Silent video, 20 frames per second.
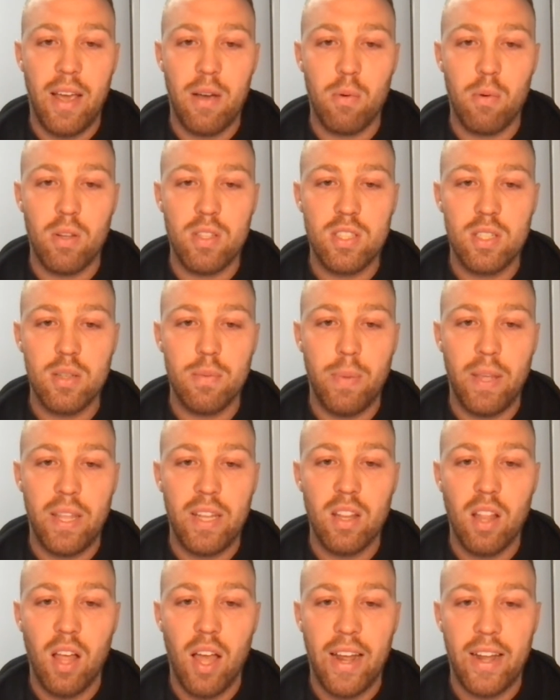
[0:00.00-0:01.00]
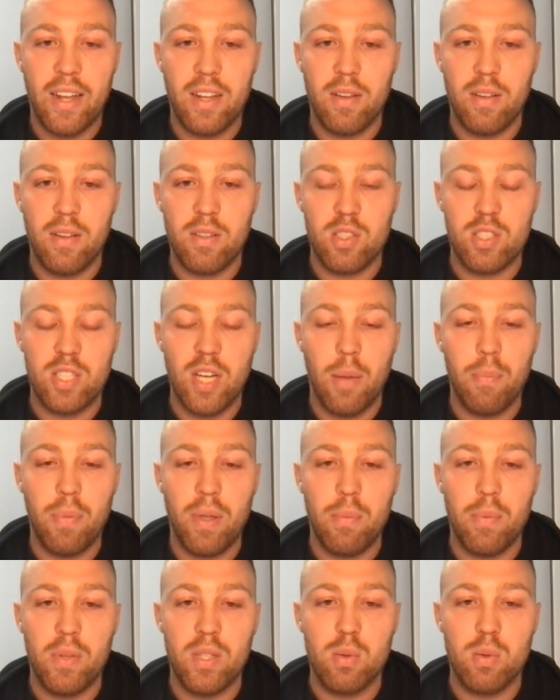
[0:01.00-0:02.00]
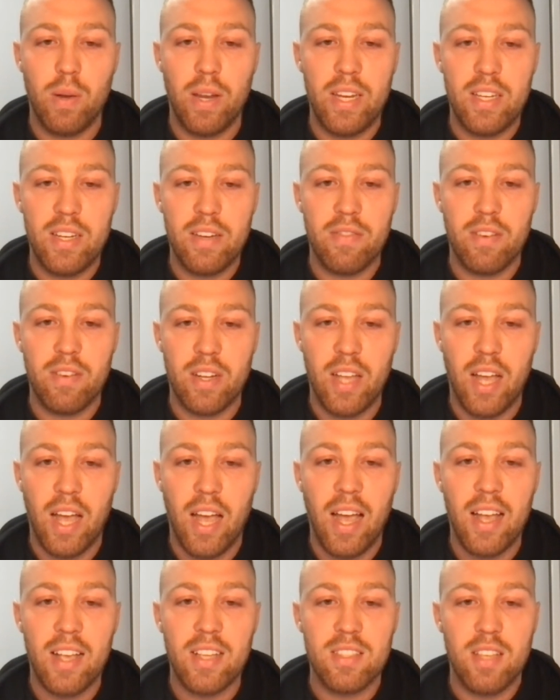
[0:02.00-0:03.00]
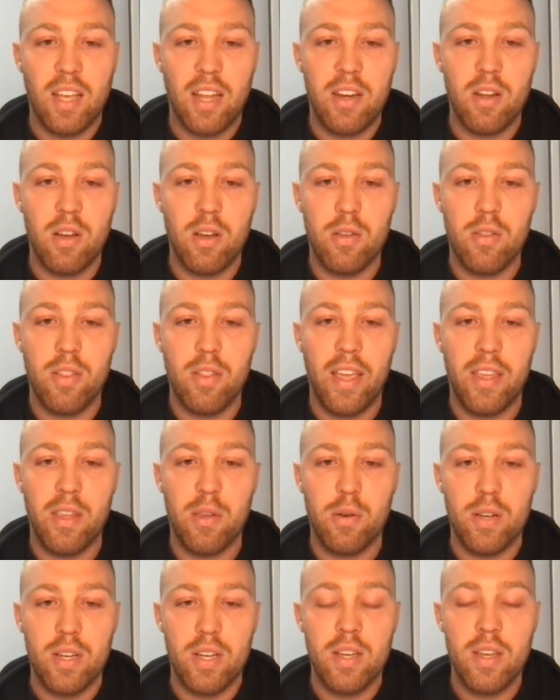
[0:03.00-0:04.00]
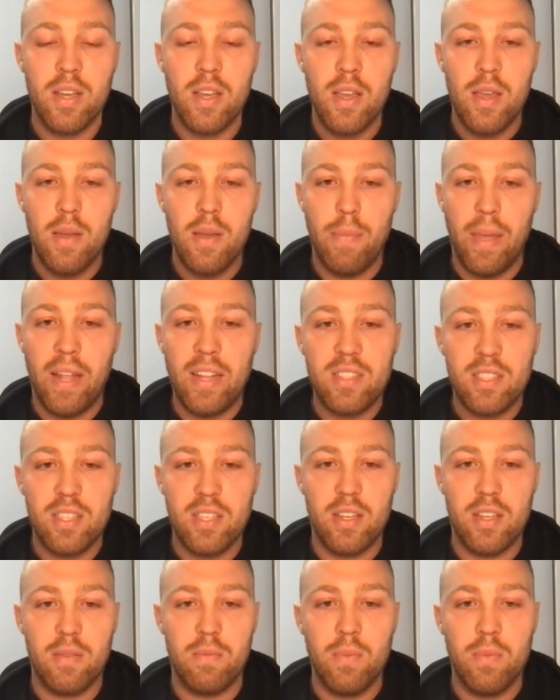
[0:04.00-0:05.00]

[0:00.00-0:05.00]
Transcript: What's it been like jumping between different cars? I know that you were meant to